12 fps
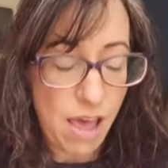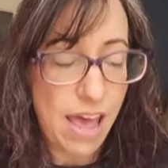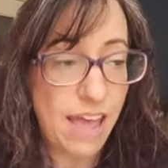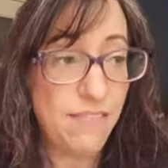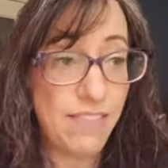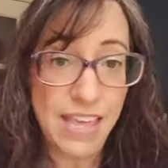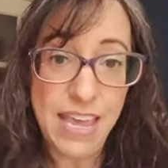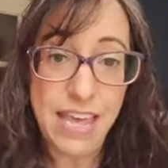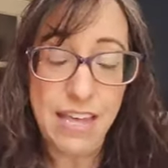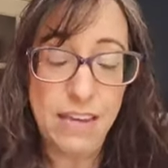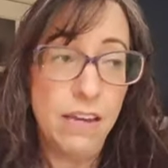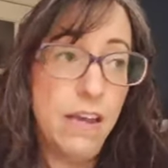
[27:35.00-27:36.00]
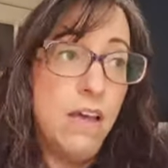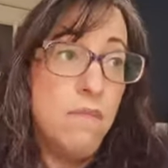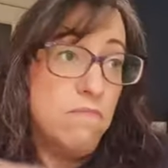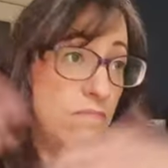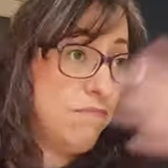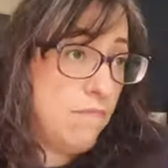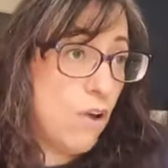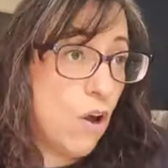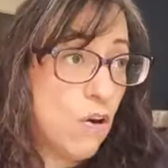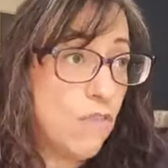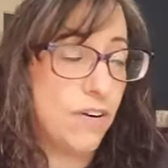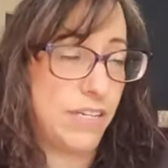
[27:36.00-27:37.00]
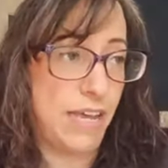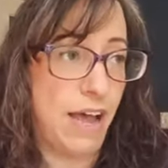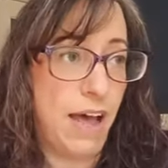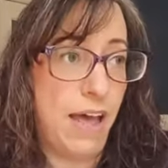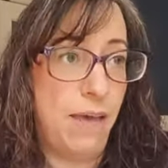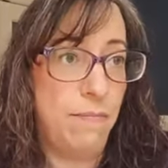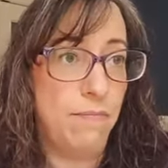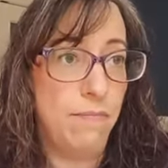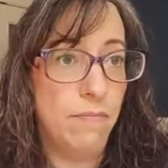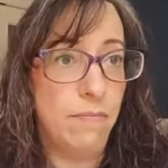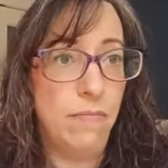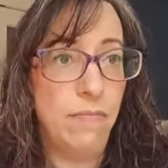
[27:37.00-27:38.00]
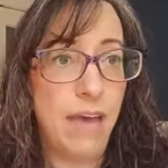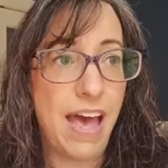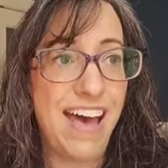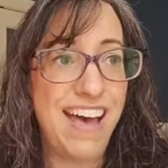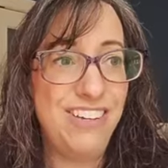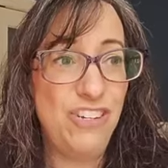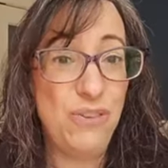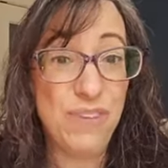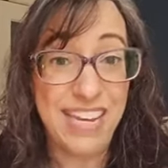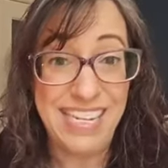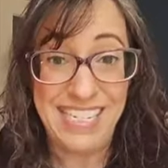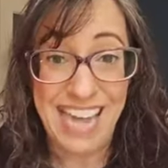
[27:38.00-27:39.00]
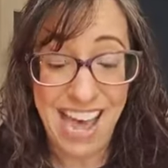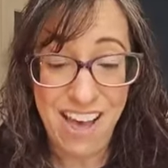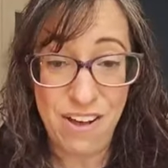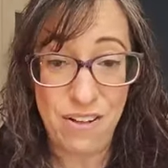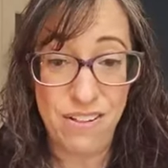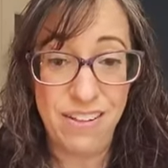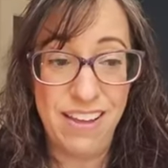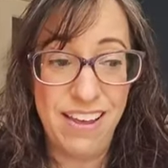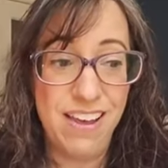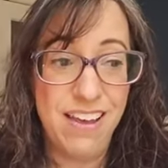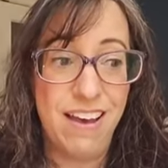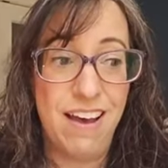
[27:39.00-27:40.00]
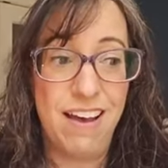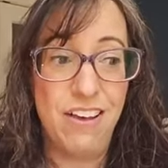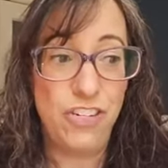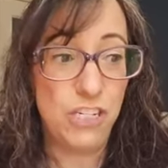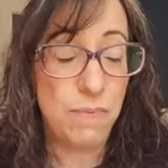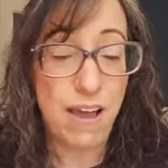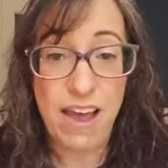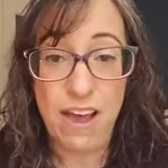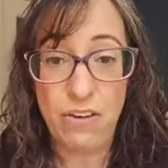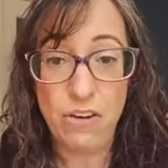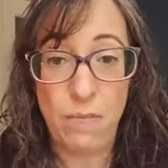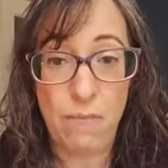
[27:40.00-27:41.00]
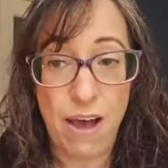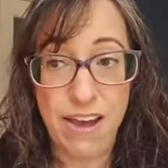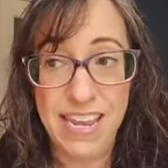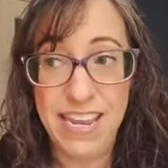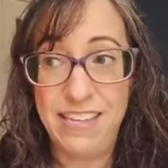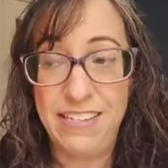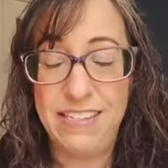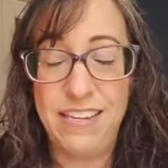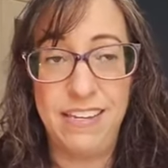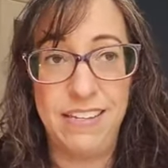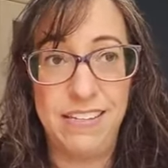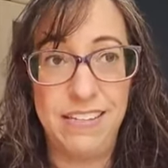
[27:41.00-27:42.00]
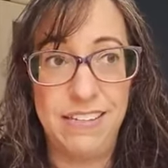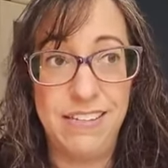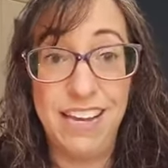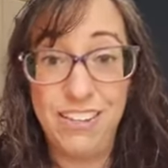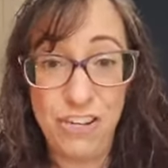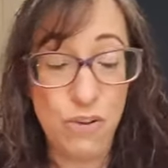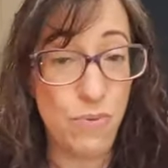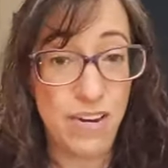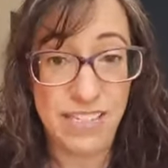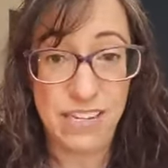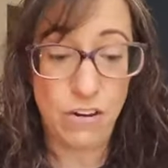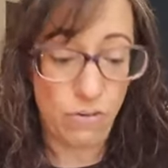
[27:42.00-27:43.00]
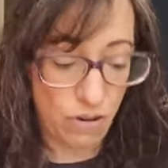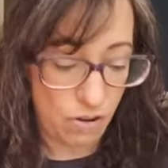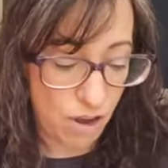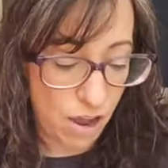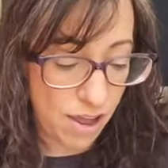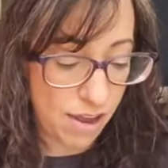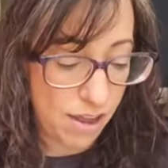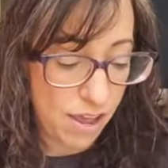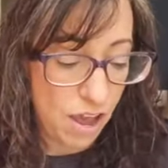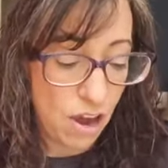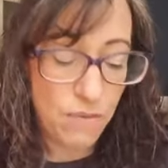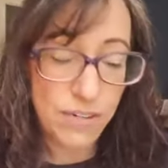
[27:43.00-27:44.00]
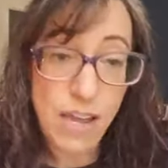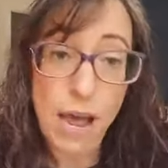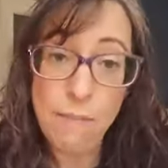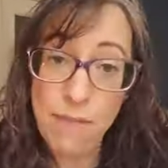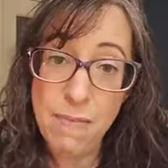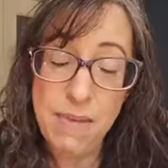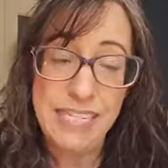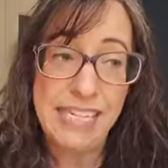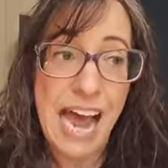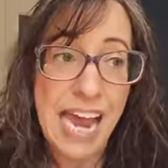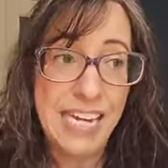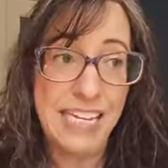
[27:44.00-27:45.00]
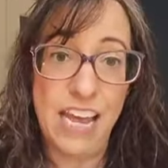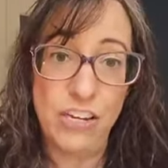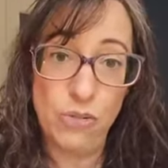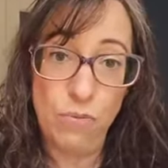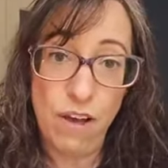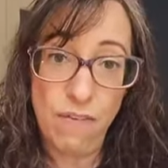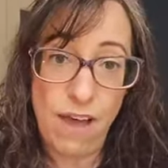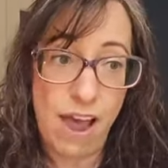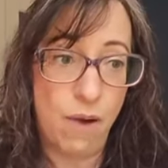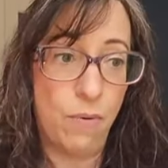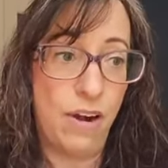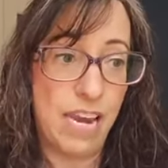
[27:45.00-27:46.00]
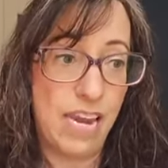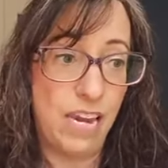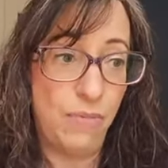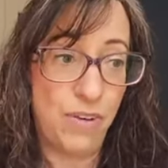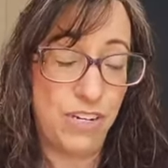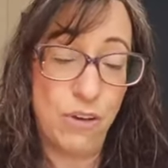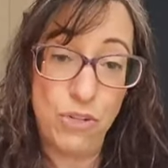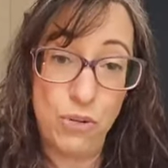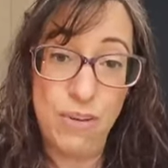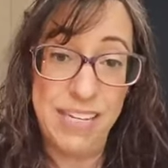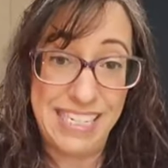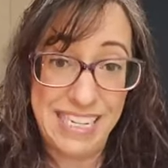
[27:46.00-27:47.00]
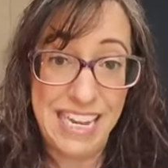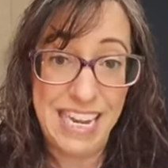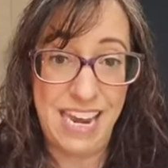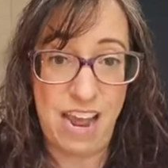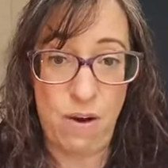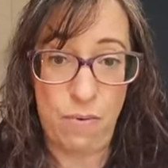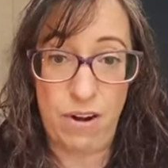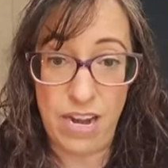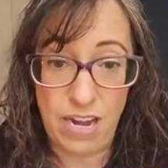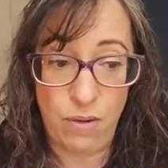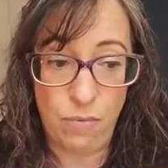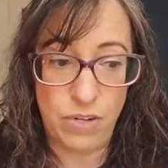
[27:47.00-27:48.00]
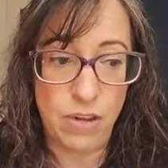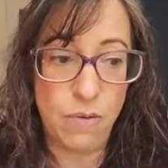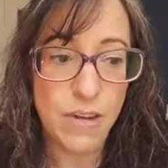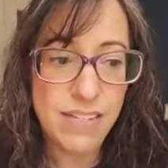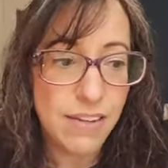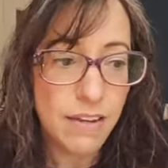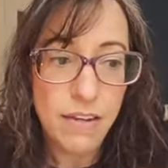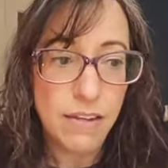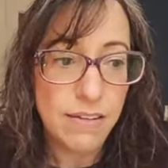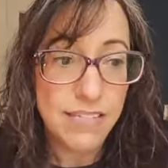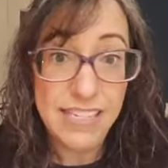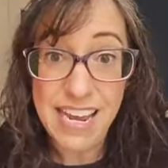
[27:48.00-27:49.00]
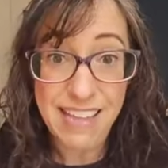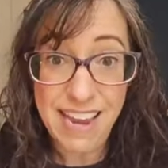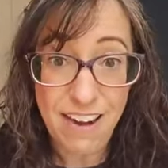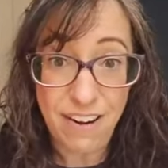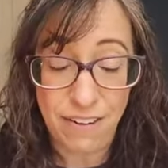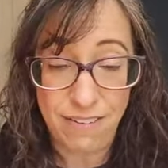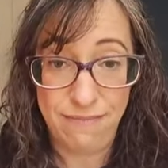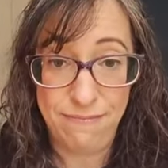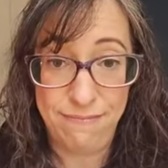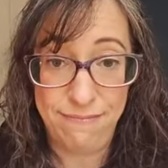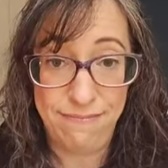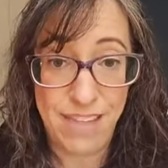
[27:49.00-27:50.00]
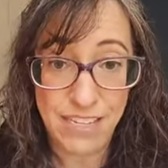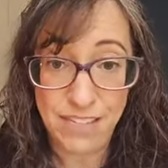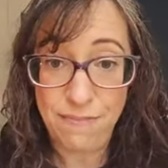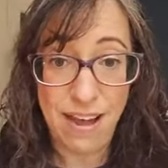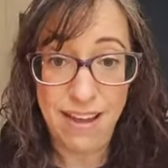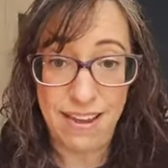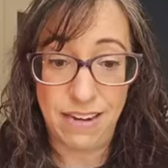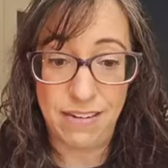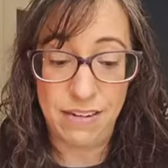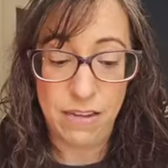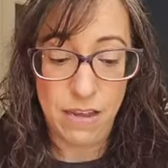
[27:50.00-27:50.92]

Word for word: And then over time, as you can tell, uh, just by how your body is, is telling you when it's hungry or not, over time, maybe tighten that 12 hour eating window to a 10 hour eating window and stay there. That's fine.